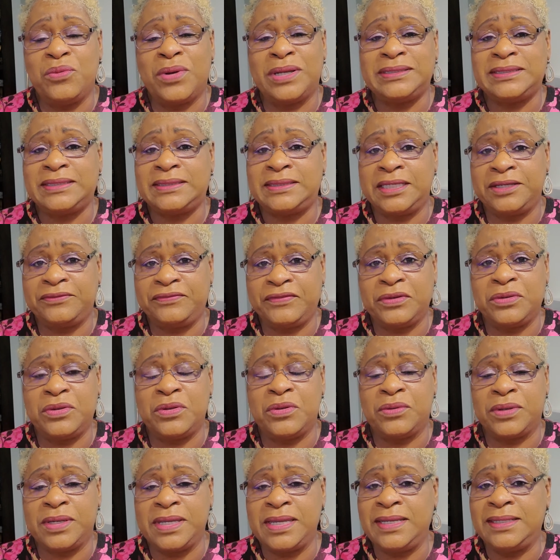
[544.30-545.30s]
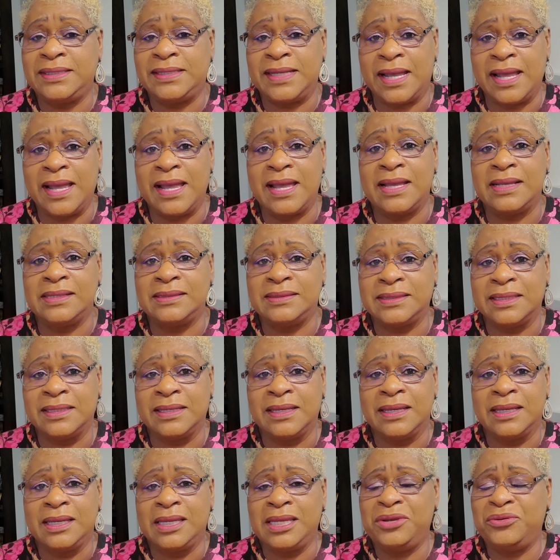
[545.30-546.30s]
what's difficult. He does.
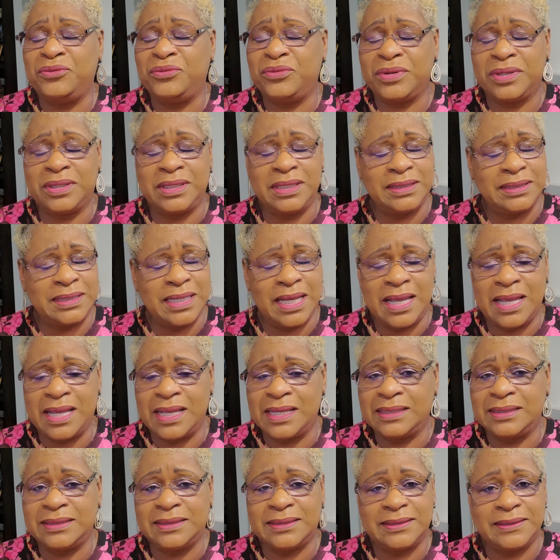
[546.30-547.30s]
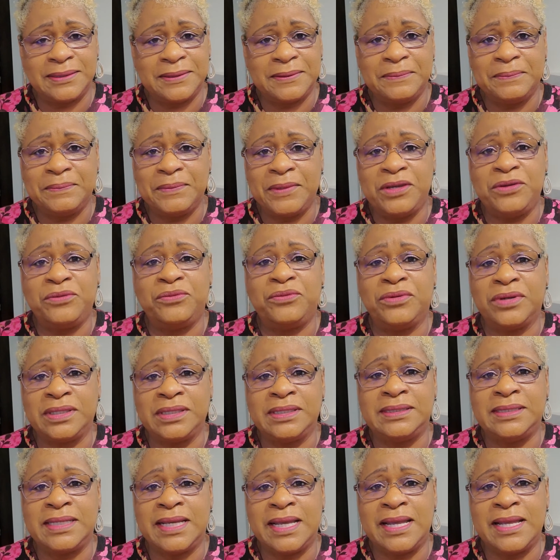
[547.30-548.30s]
He really does. He
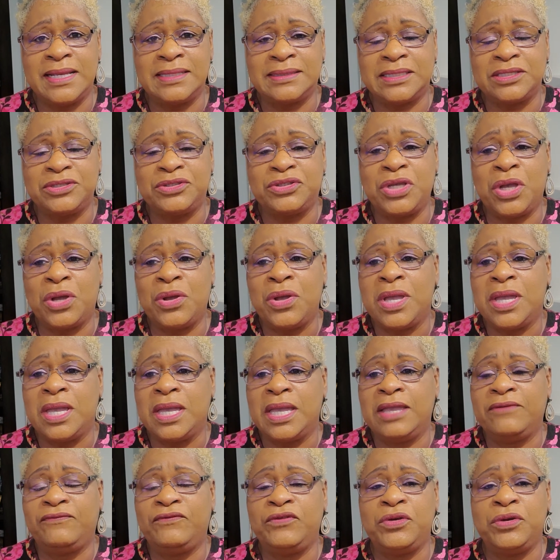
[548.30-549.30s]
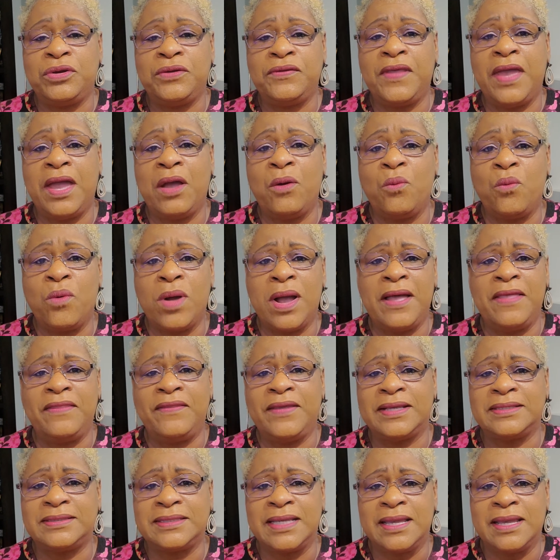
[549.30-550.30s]
really does. And so if you're that one
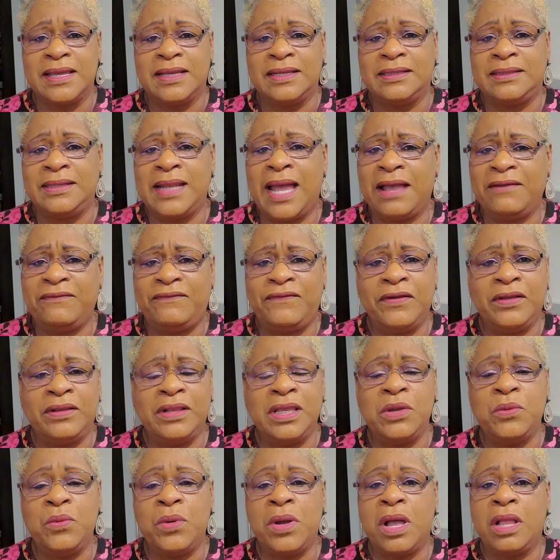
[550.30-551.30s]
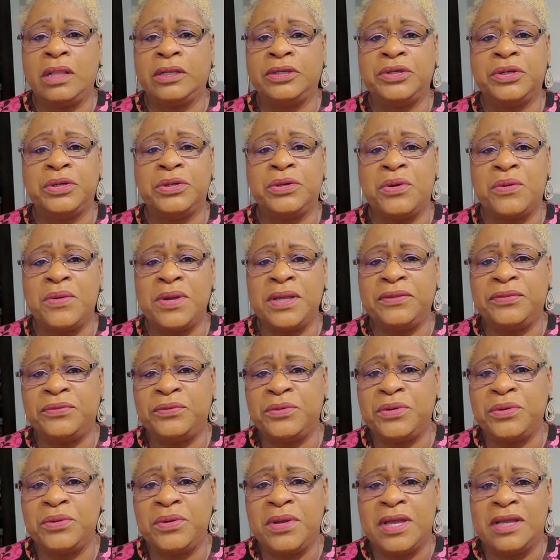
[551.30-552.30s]
that's not feeling well, or you're going
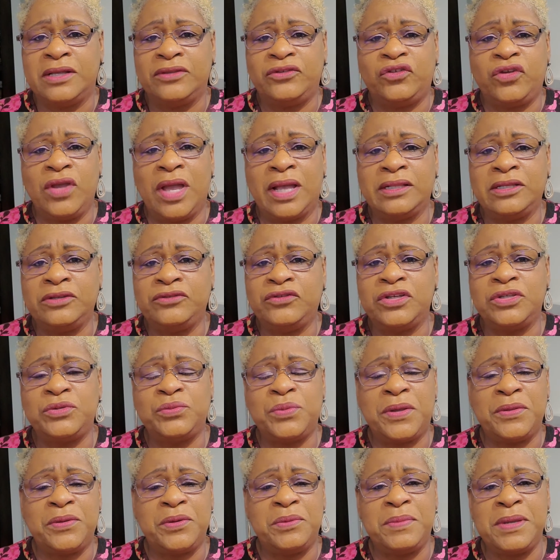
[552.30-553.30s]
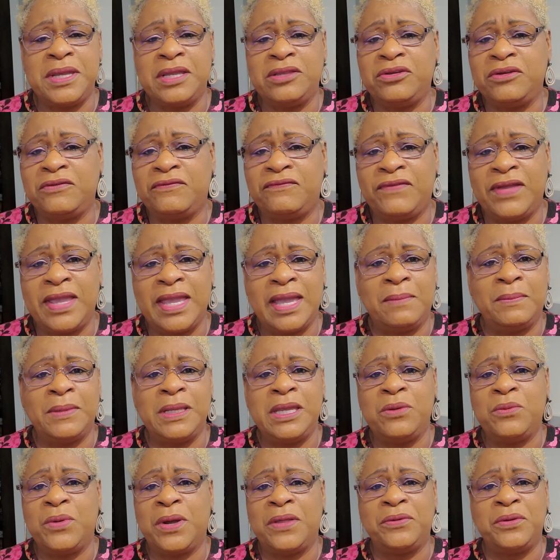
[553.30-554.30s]
through challenges, whether it be in your
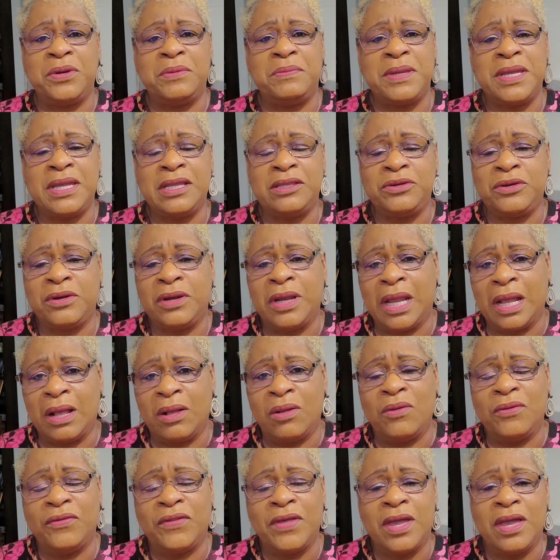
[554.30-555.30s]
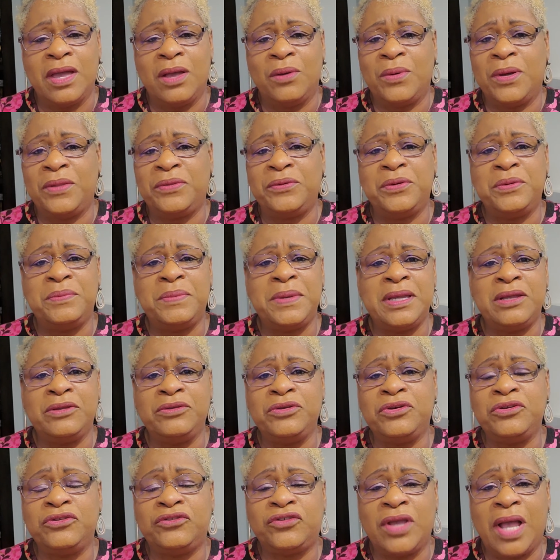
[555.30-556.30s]
family, whether it be in your health, whether it be on
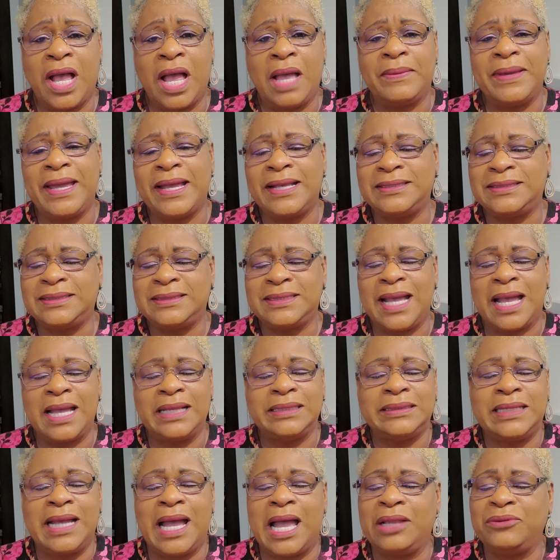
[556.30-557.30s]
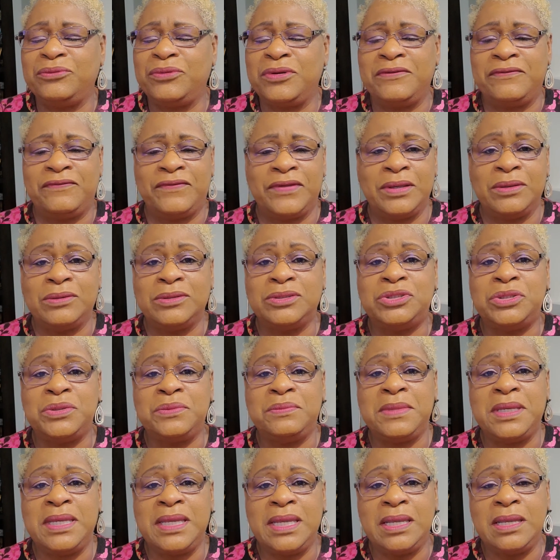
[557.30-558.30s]
your job, ask God, God, reveal to
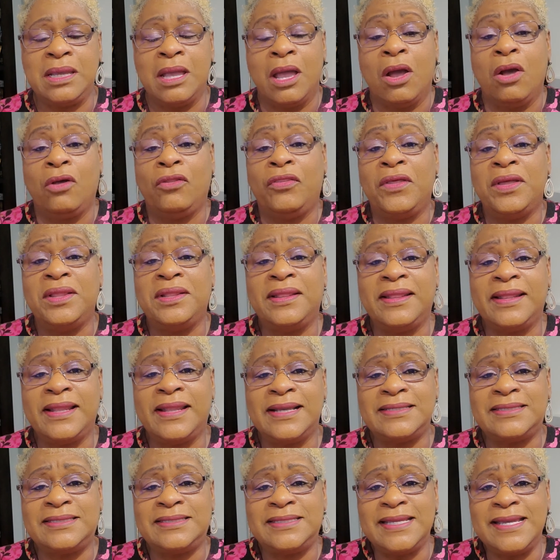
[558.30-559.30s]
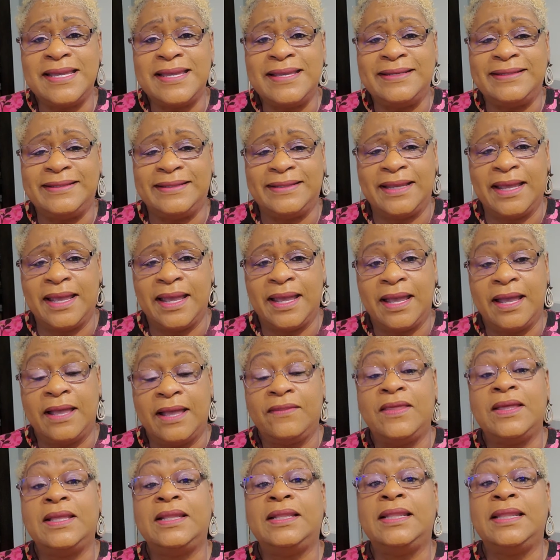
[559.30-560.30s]
me the lesson
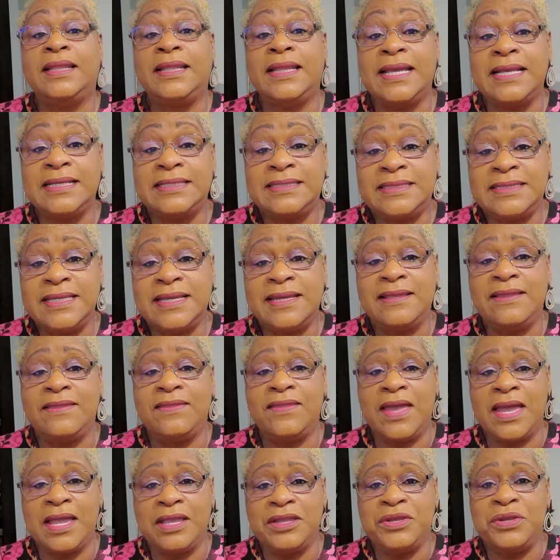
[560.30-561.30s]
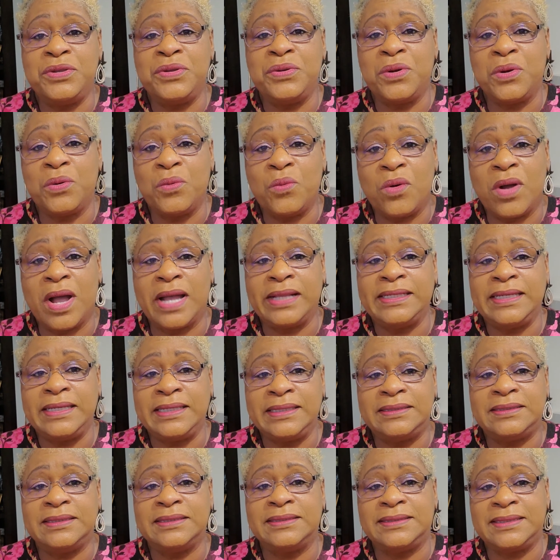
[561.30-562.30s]
that you are
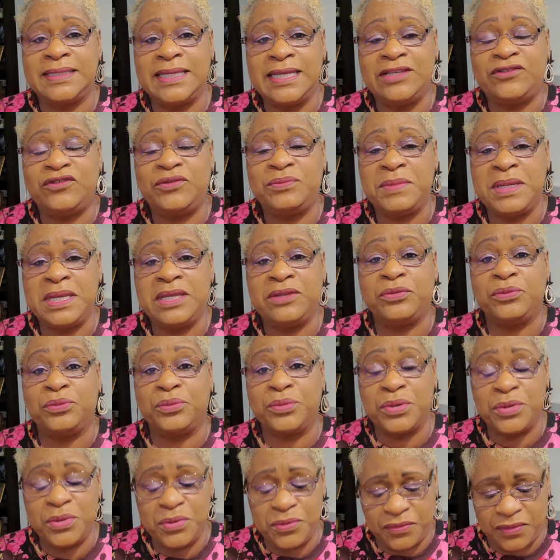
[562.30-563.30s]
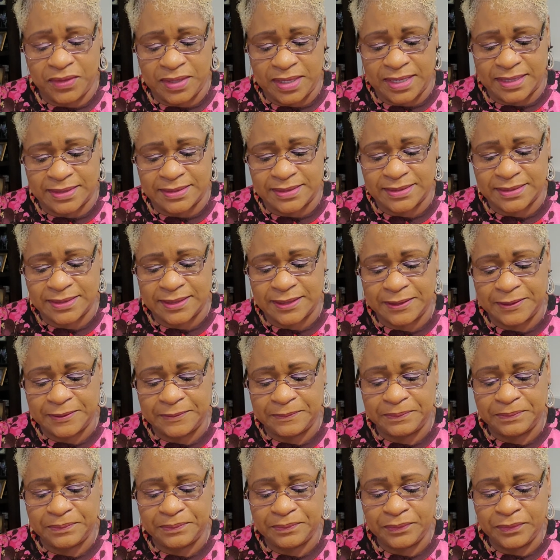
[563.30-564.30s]
wanting to teach me through this.
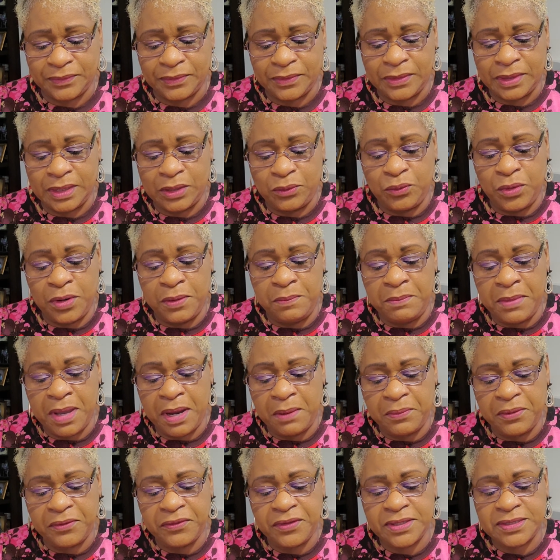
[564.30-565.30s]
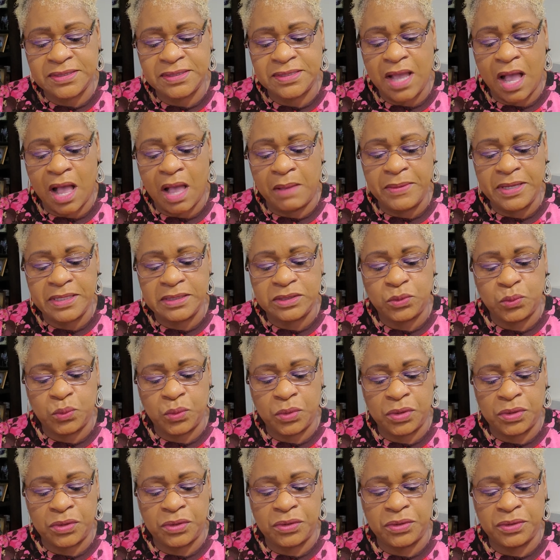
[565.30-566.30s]
Remember the psalmist's
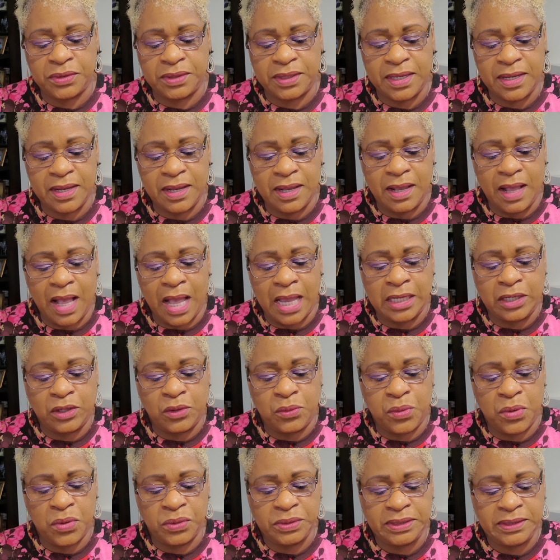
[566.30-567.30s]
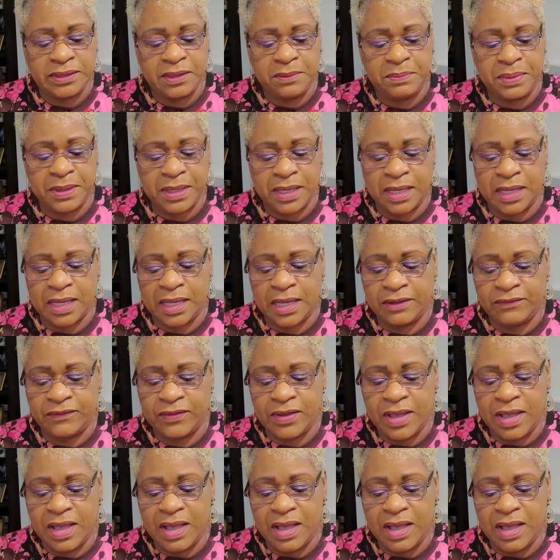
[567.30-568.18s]
word I quoted above,